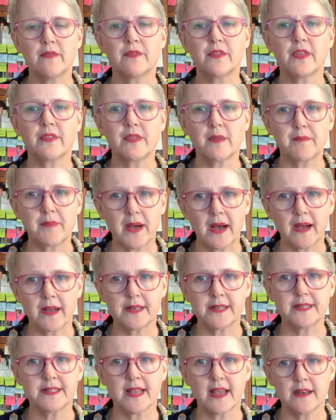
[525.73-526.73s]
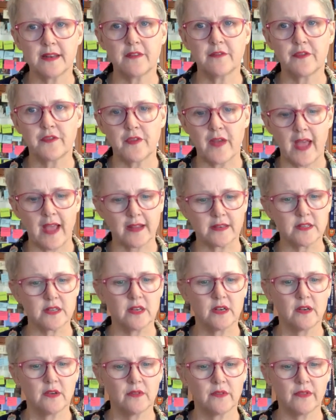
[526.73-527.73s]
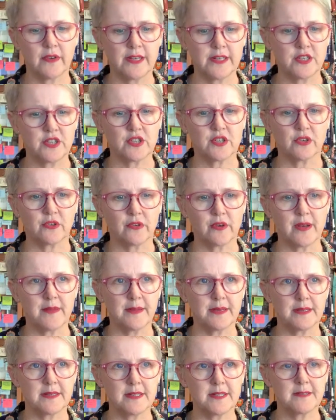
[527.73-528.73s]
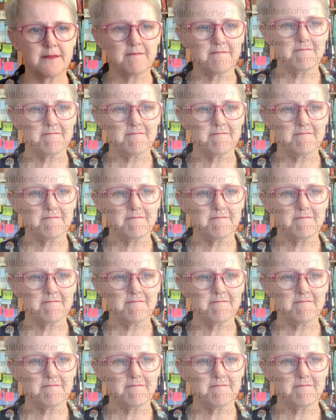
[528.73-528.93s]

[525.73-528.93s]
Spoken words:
that the parties had in fact reached agreement.